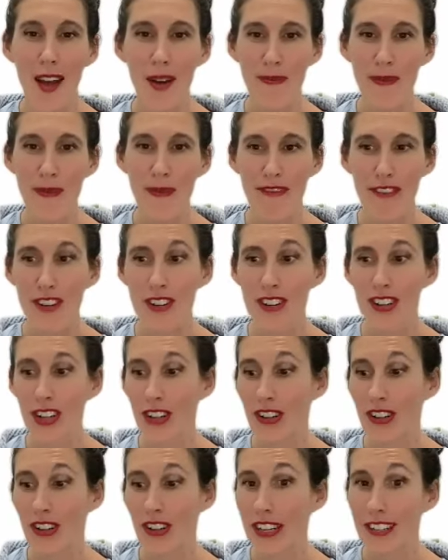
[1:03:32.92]
Um, if
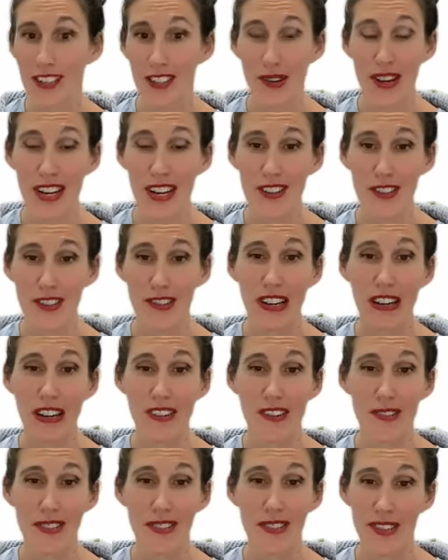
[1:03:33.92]
you're a current student or
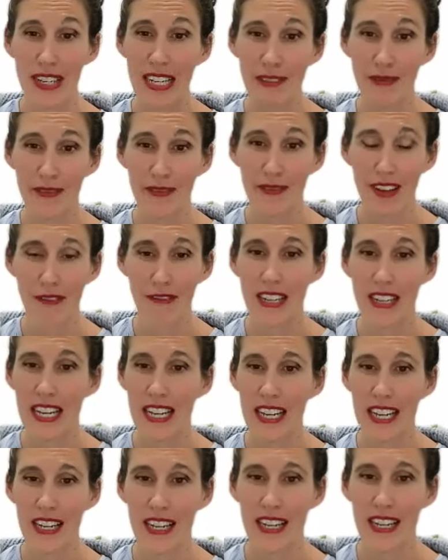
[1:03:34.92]
a new student, feel
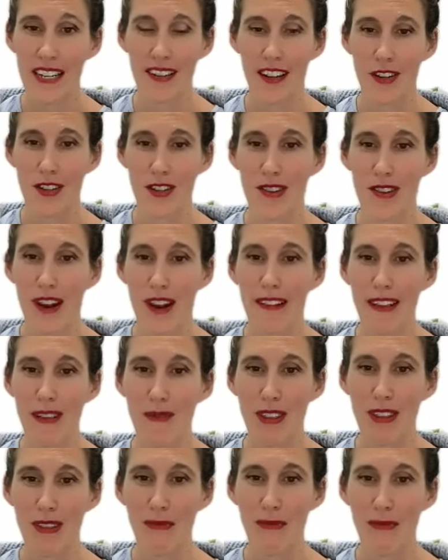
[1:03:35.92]
free to get in touch
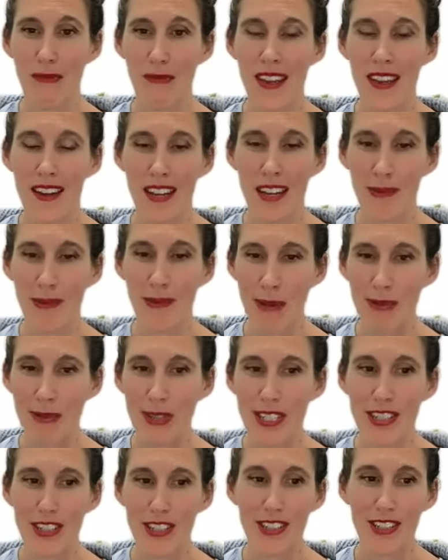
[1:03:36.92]
directly with me and I'm
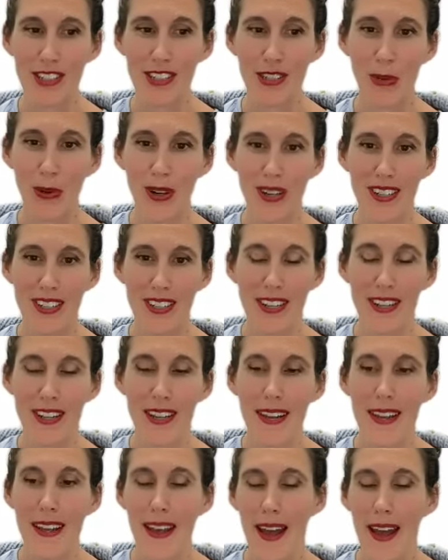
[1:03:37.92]
happy to support
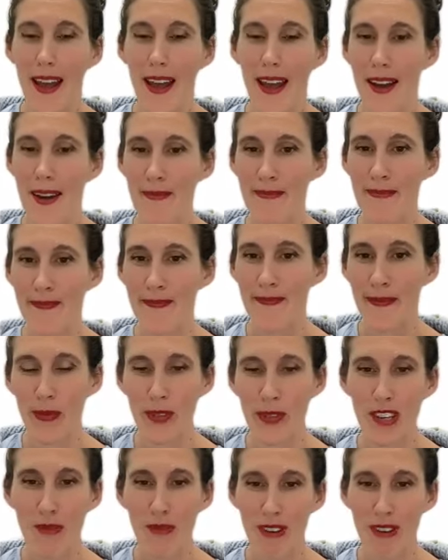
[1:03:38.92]
um,
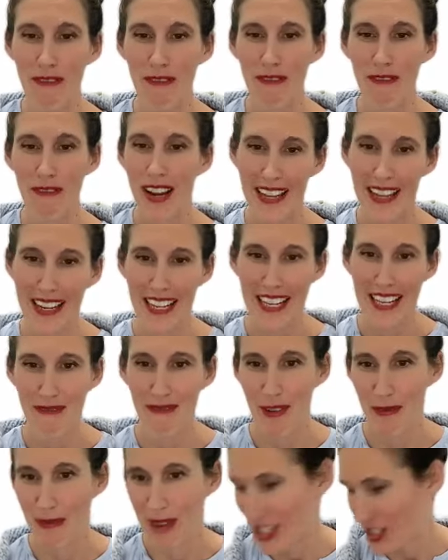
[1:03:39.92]
you with finding any
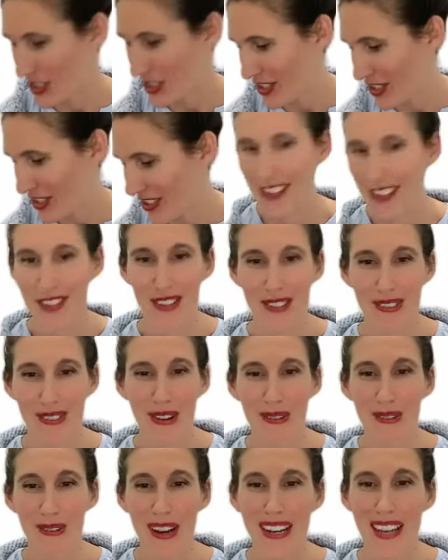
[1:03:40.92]
information that you
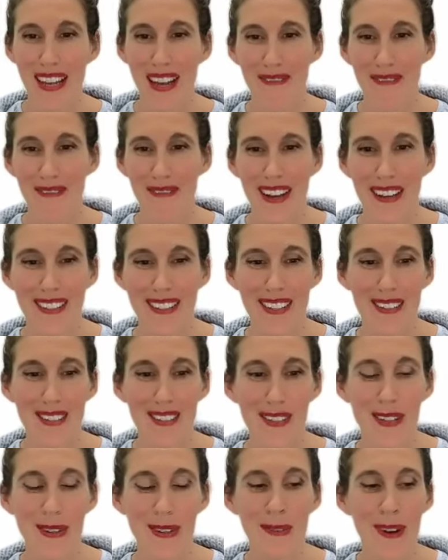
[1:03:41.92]
don't already have
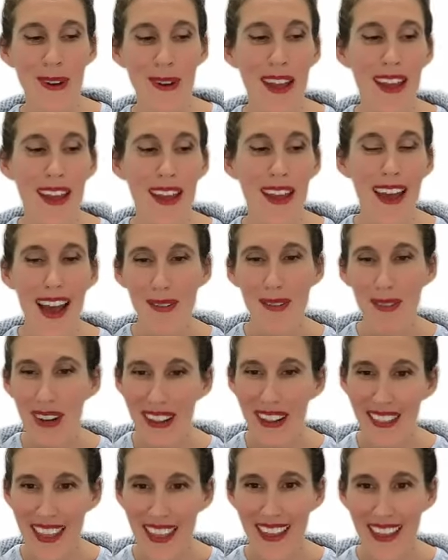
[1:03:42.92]
access to. I
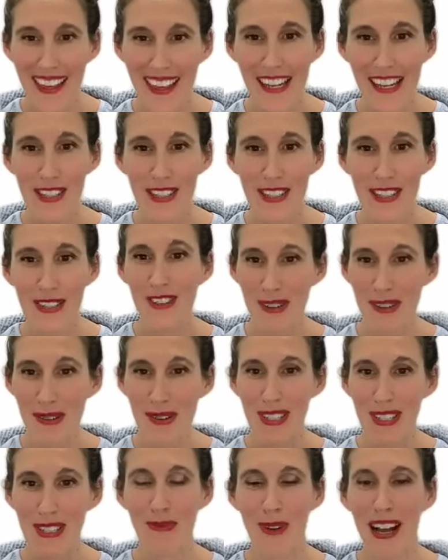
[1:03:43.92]
wanna thank each of
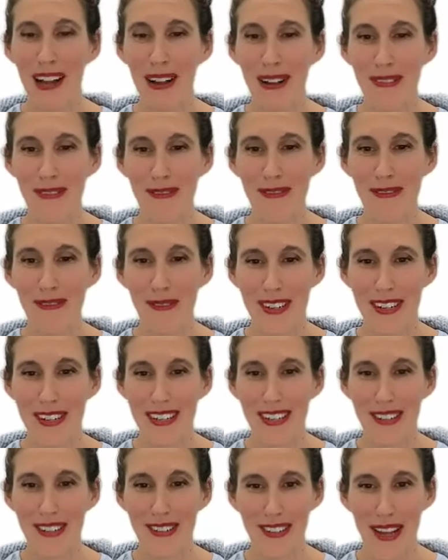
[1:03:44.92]
you as well
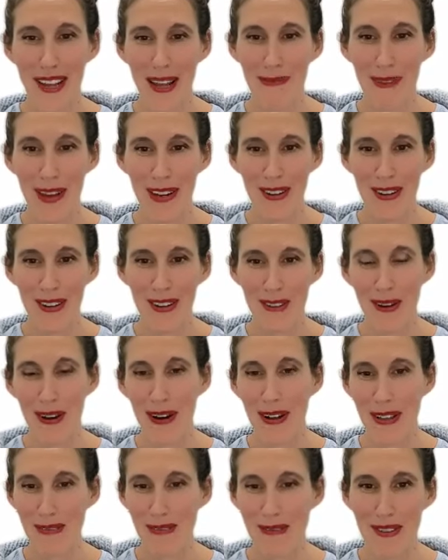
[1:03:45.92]
for your time. I know
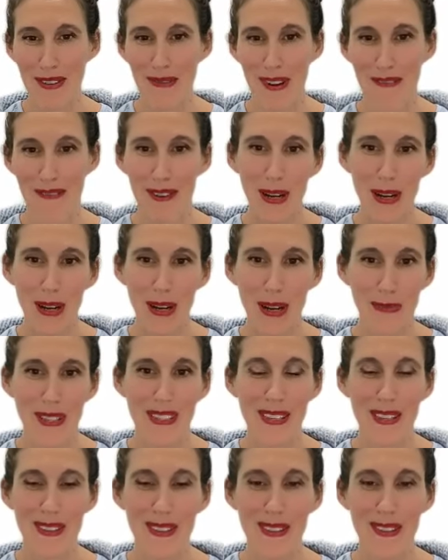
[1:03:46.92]
all of you are very
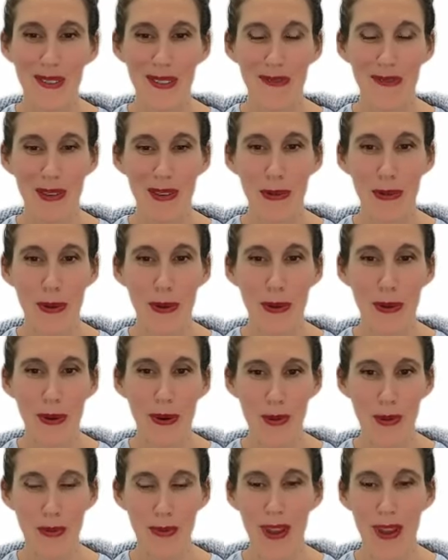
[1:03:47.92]
busy, those of you who
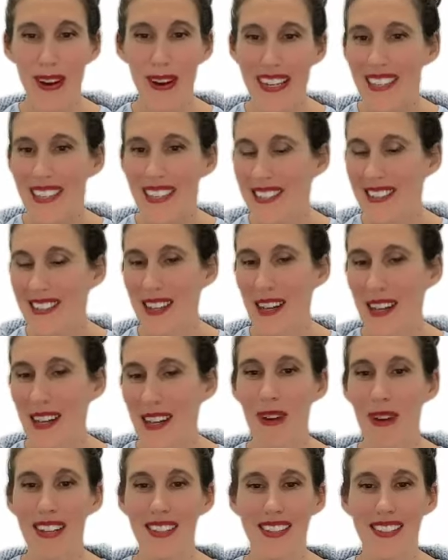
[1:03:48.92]
are preparing to
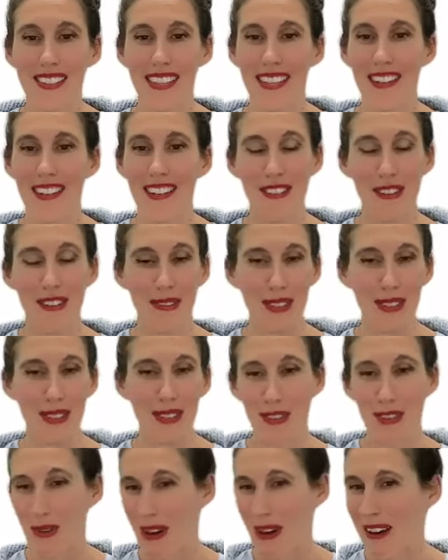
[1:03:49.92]
study medicine and
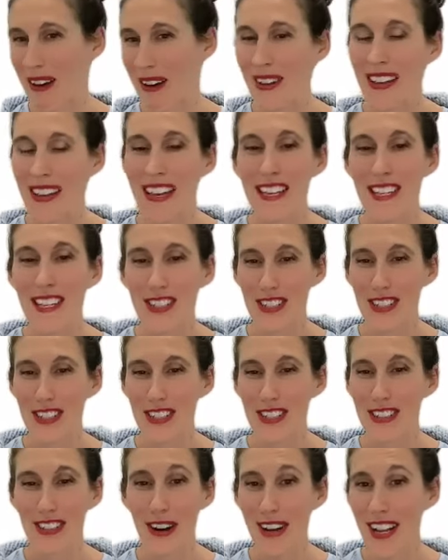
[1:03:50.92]
those of you who have
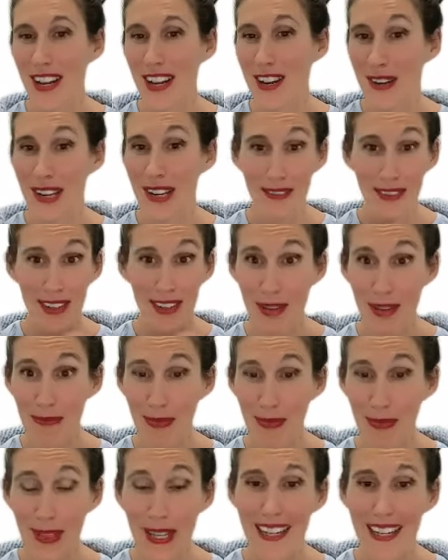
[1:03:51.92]
just started or even
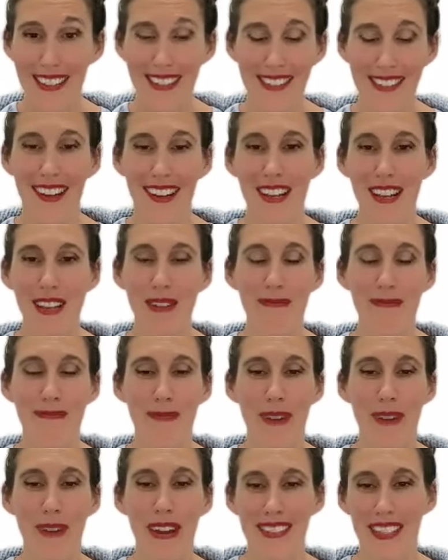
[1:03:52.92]
completing
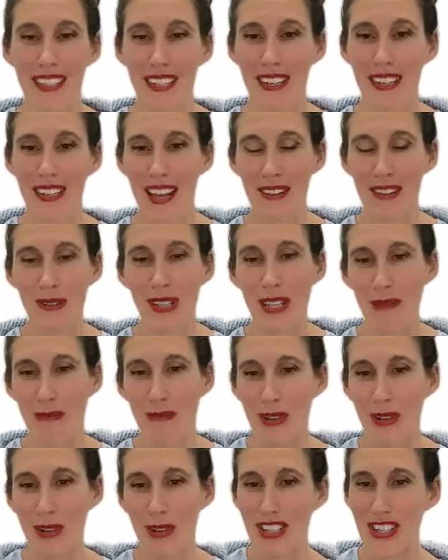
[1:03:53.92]
studying medicine. I really
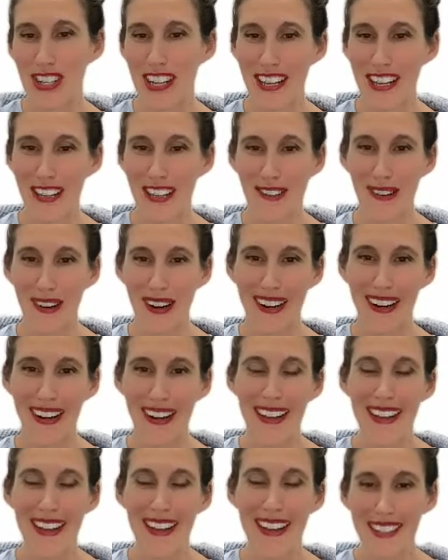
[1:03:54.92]
appreciate
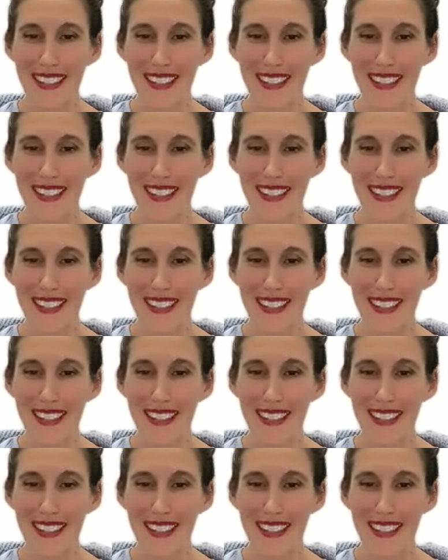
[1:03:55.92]
your